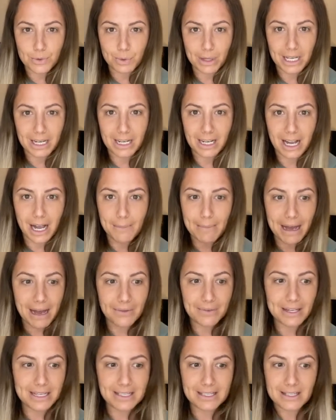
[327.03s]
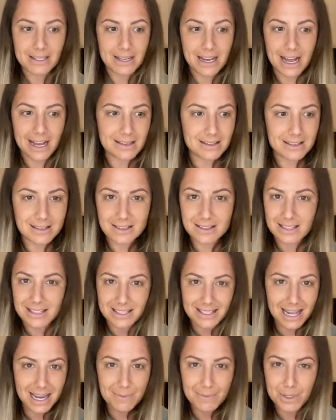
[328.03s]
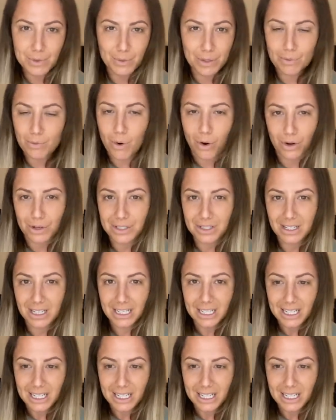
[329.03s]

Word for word: We're going to come out this as the same as we was.